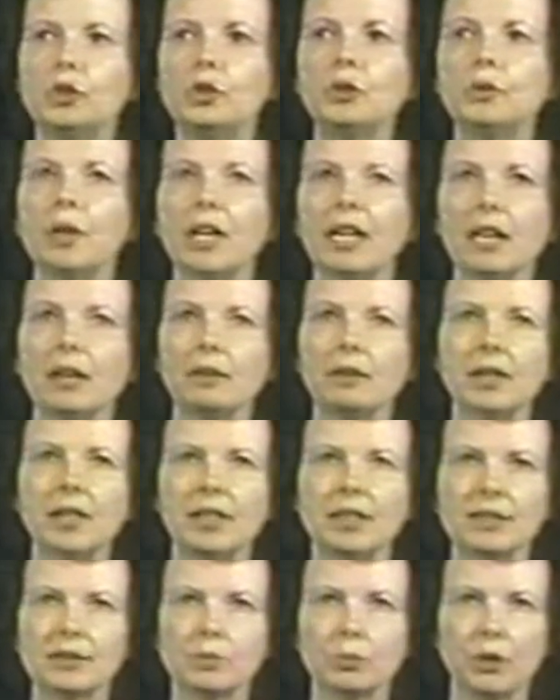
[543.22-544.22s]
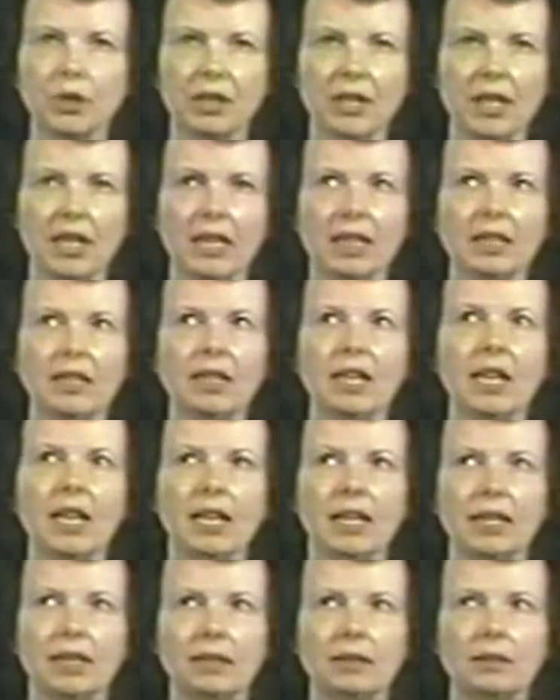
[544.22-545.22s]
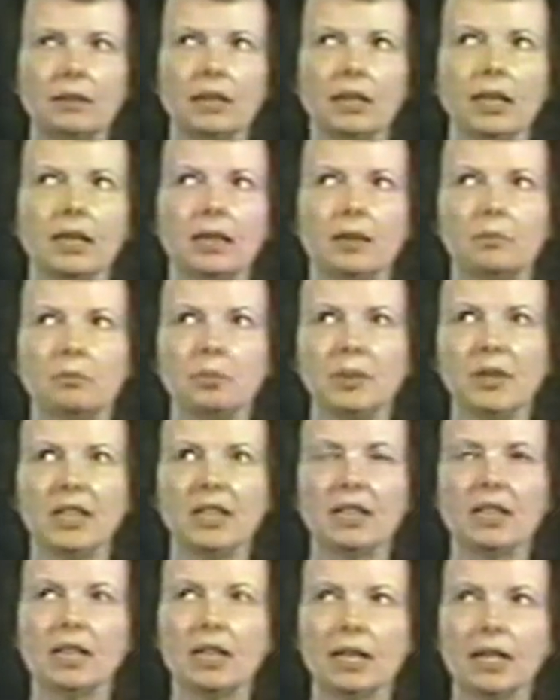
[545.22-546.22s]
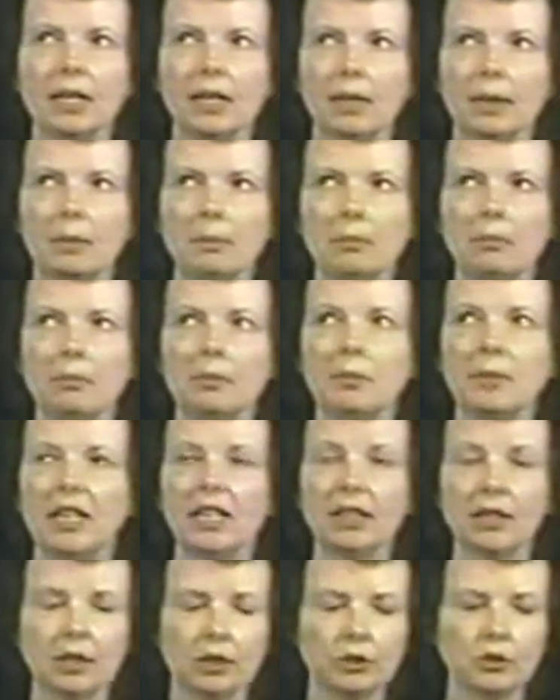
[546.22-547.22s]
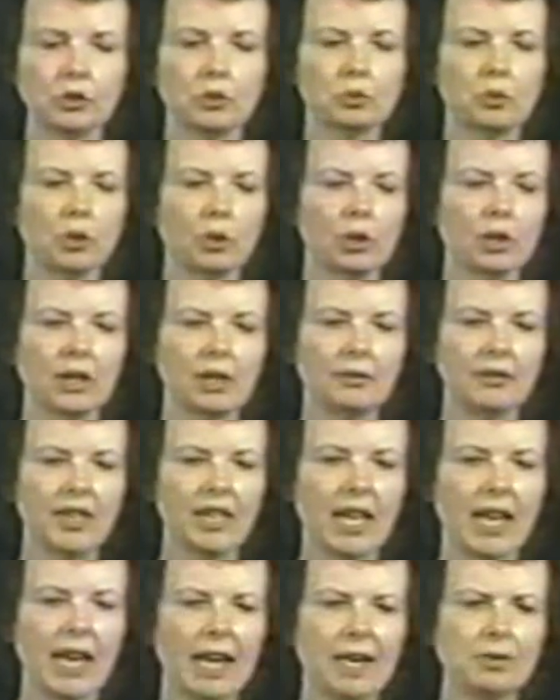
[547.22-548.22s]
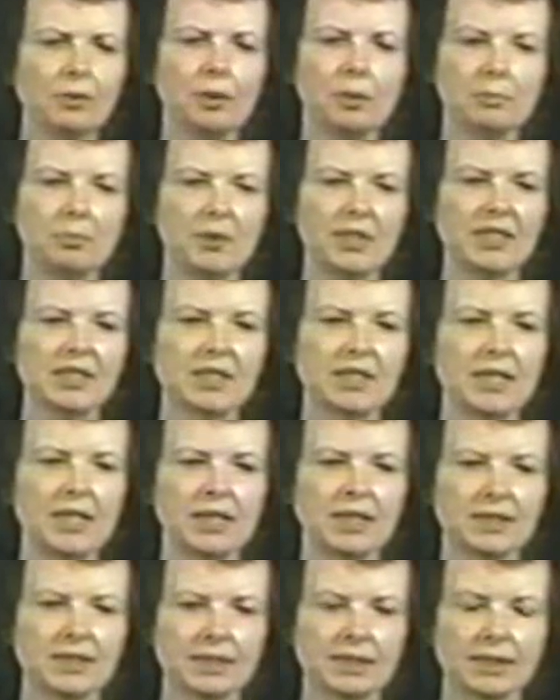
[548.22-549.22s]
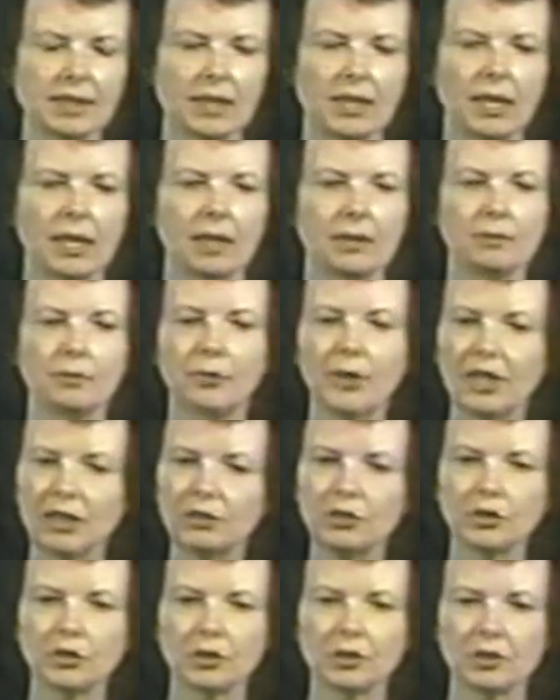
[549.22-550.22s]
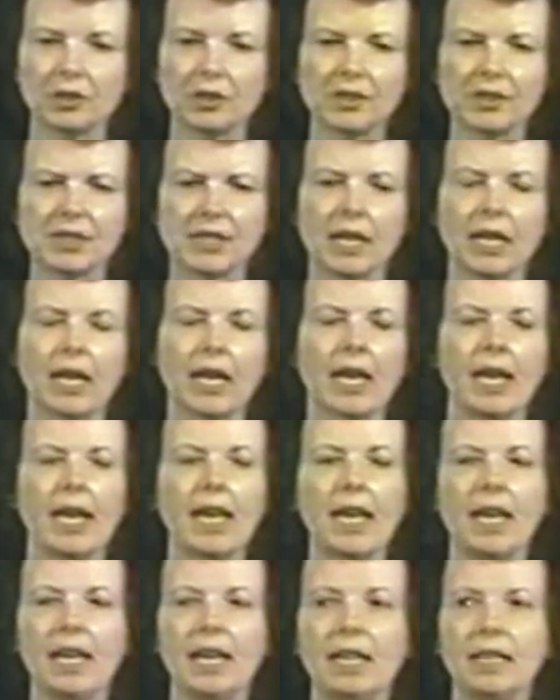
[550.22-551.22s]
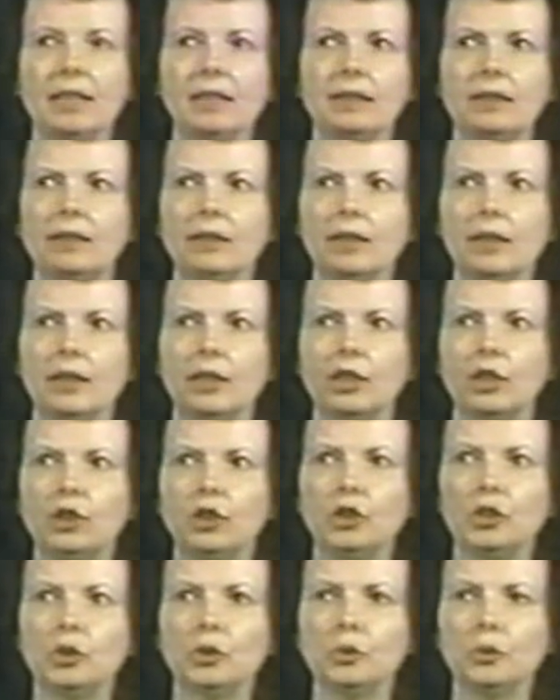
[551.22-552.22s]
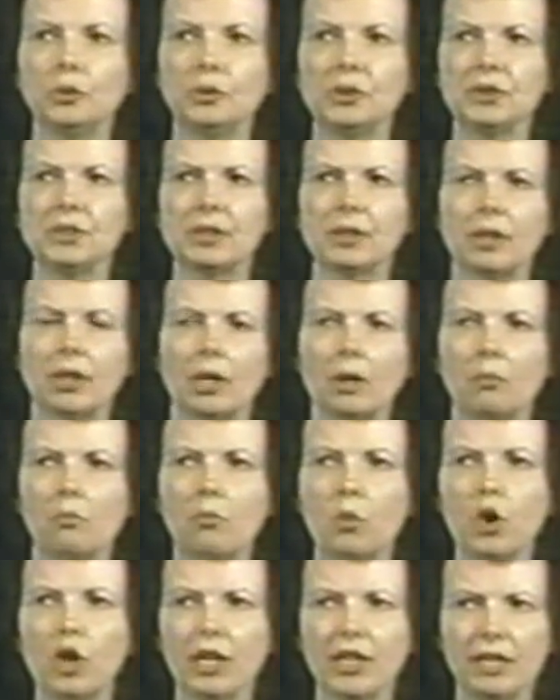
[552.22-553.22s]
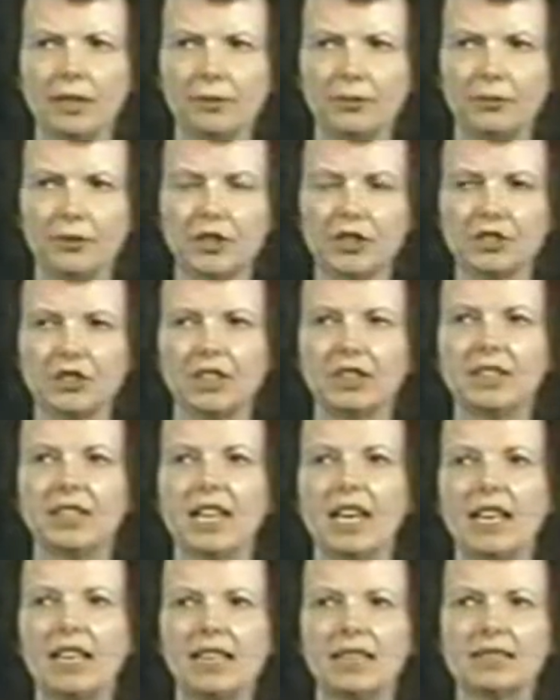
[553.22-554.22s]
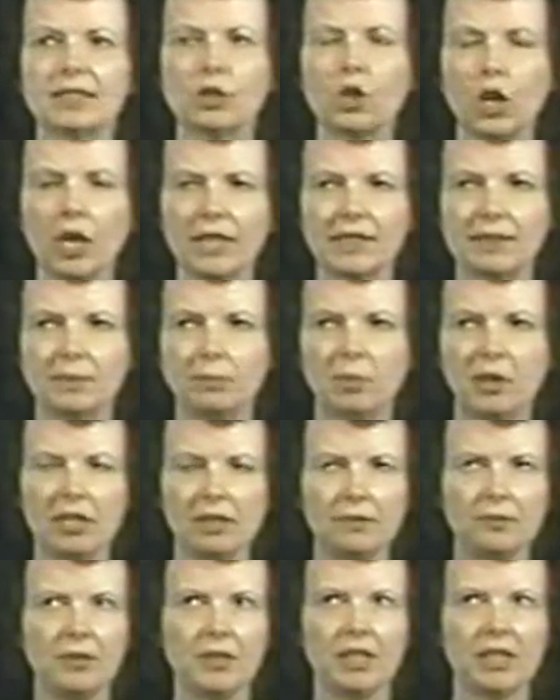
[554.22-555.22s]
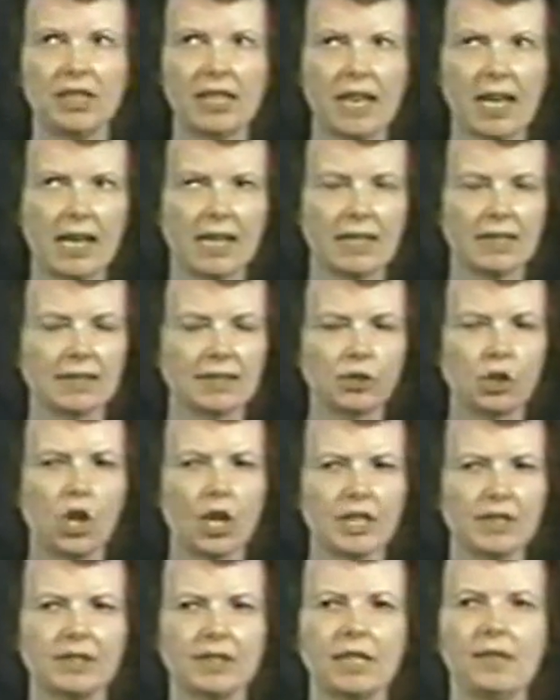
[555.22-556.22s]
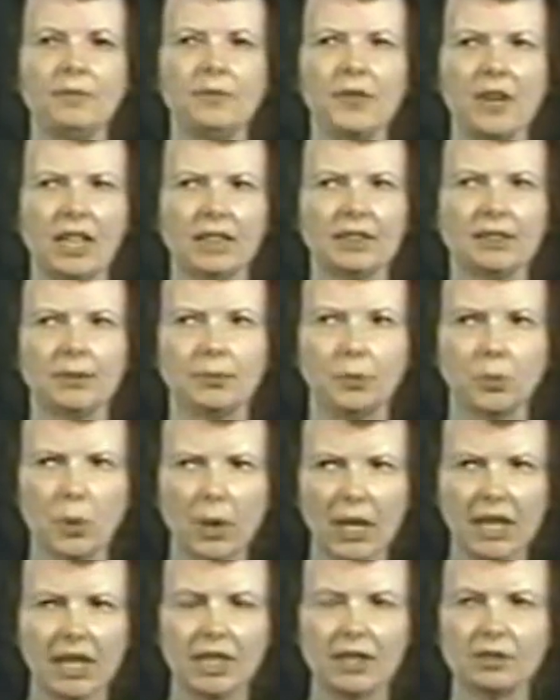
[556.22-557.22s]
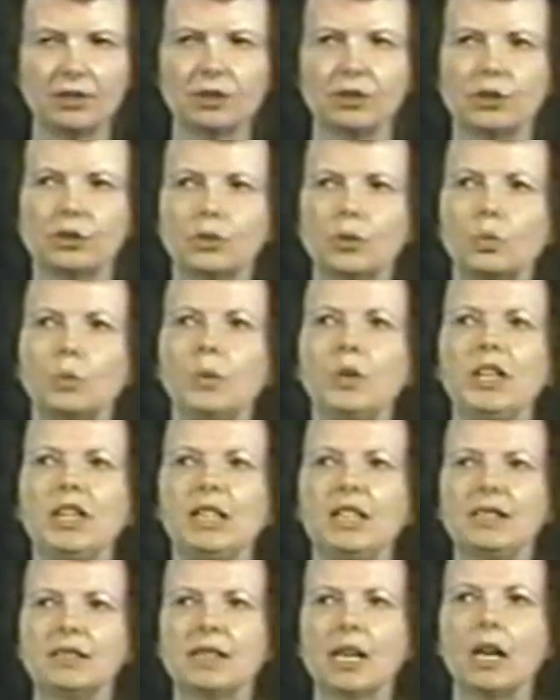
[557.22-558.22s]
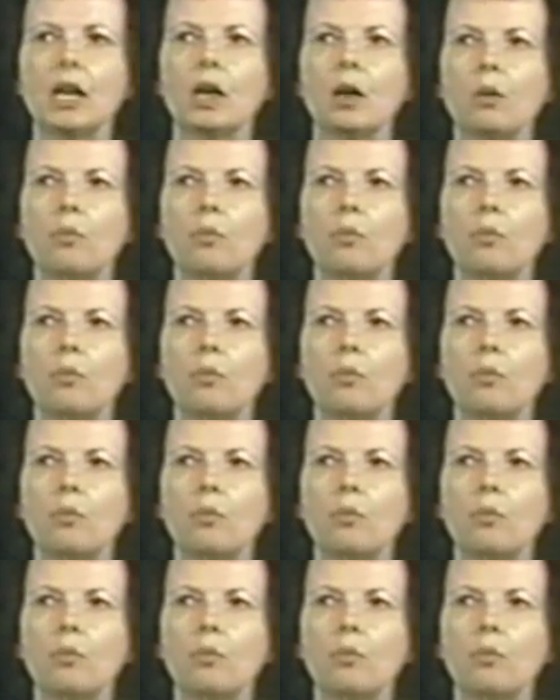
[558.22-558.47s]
new areas where they can become in control of the agribusiness ventures and use more efficient, that is, cost-benefit analysis, cost-effective ways to squeeze